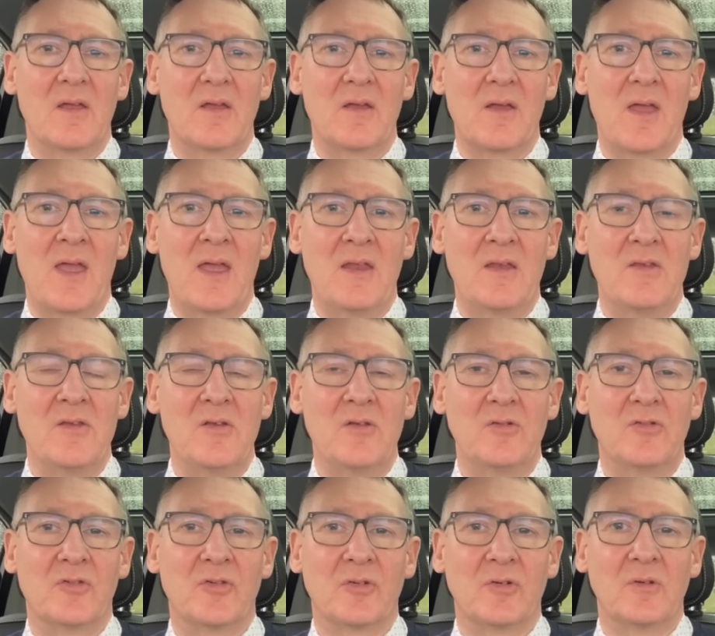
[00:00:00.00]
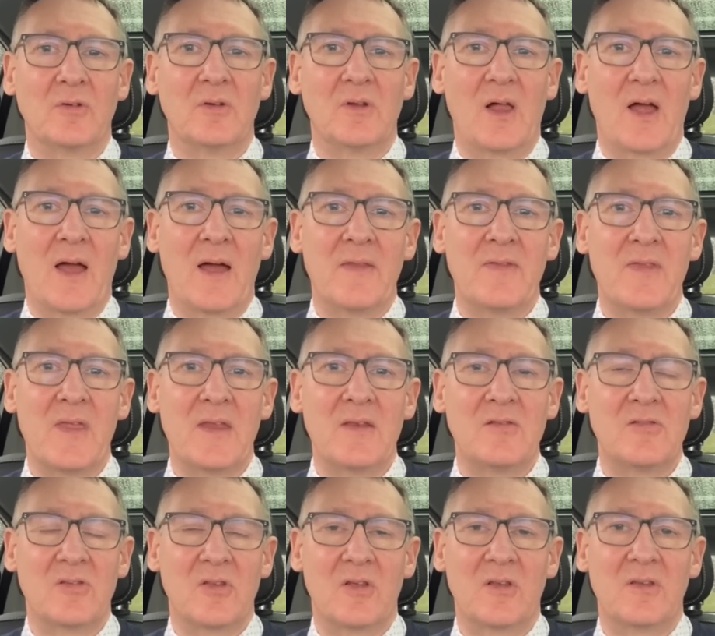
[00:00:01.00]
hit neutral and then
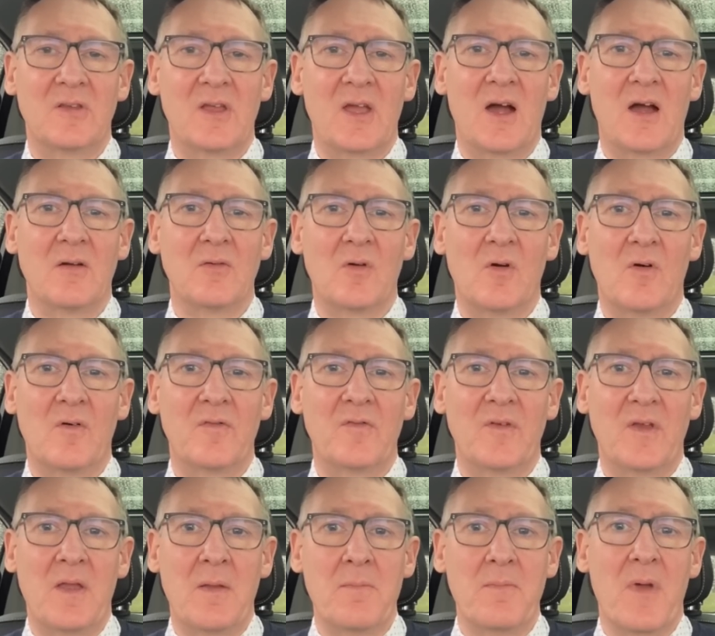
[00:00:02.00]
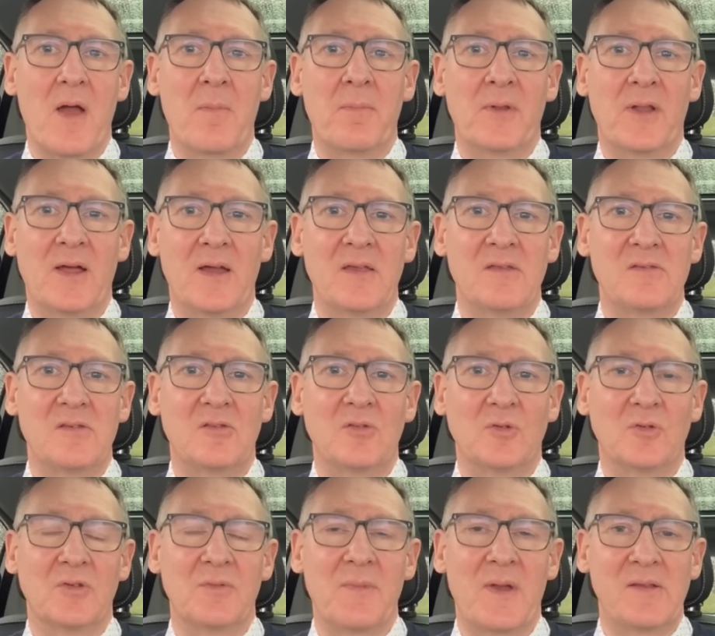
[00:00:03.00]
turn the car off, it applies it
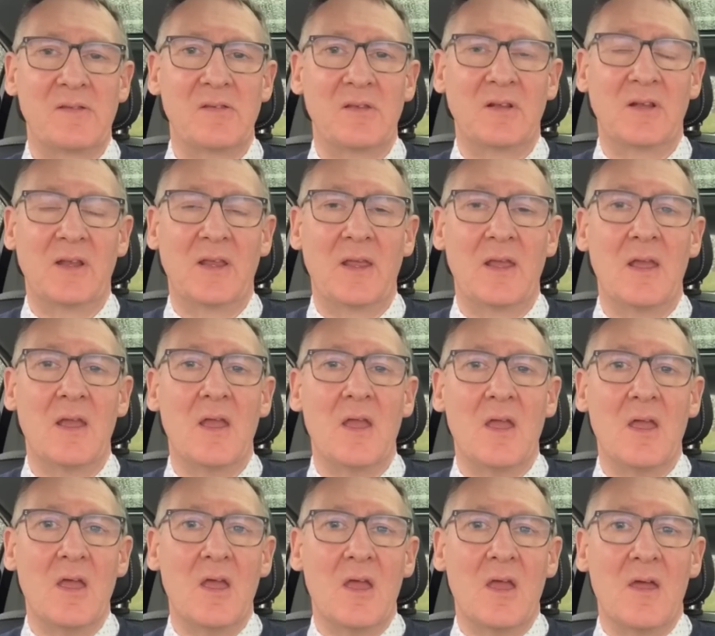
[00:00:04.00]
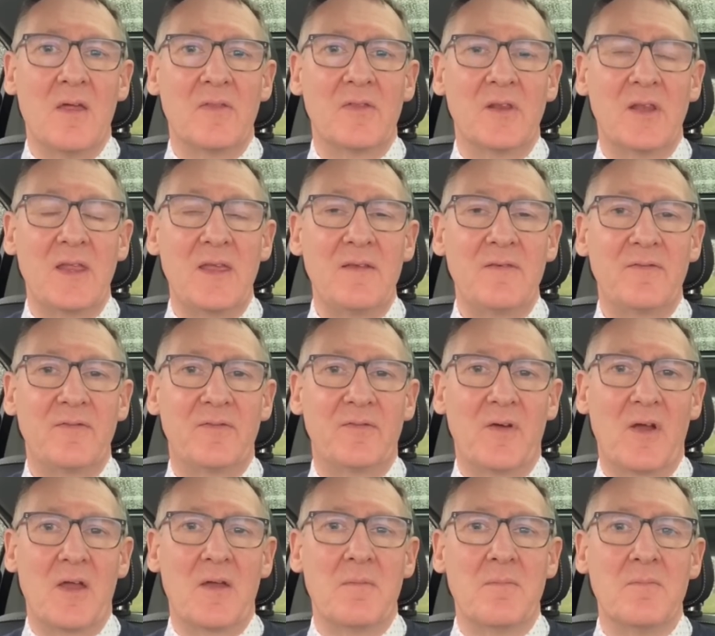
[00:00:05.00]
automatically. The Leaf
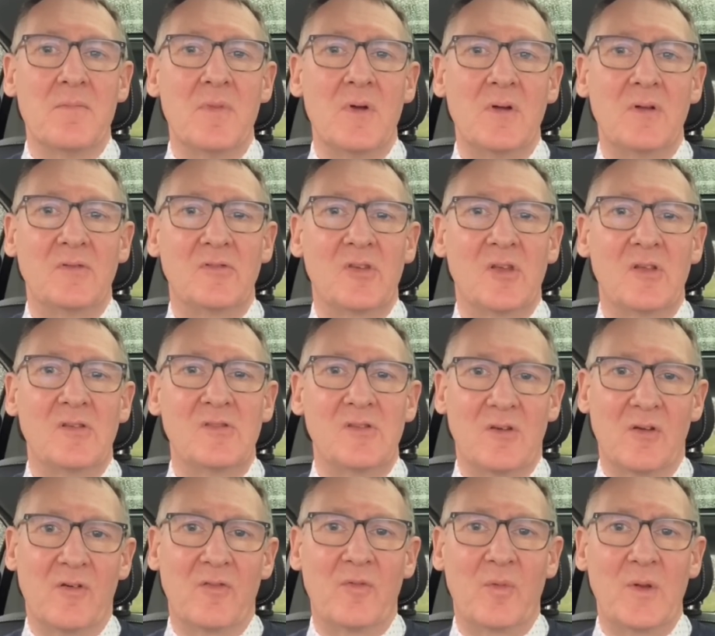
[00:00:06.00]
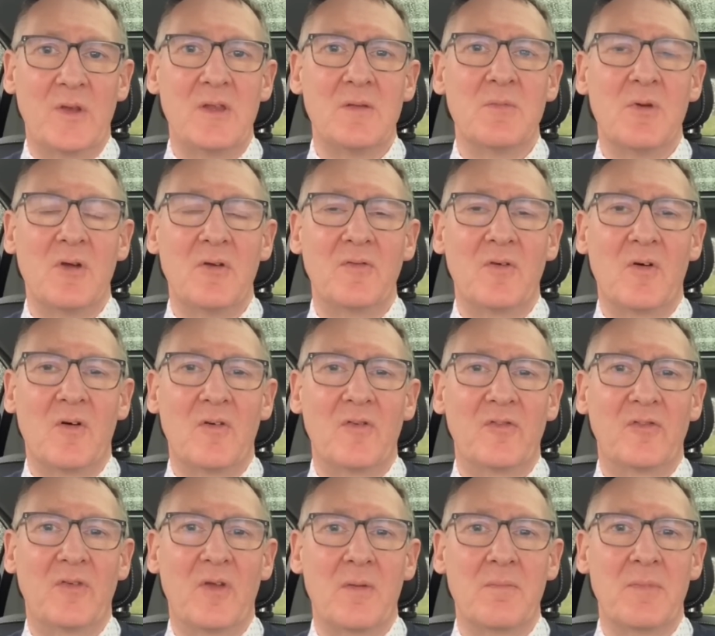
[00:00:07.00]
turns it off when you move
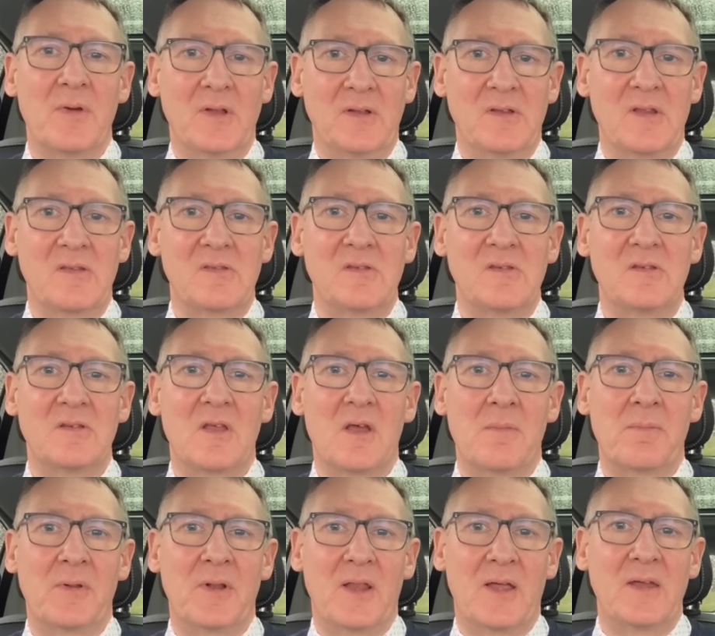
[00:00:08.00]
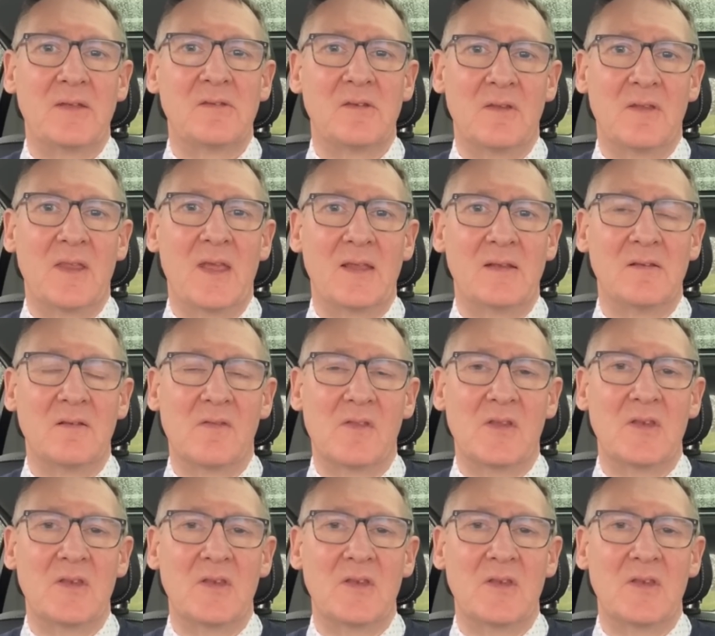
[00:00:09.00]
off, but doesn't apply it at the end of the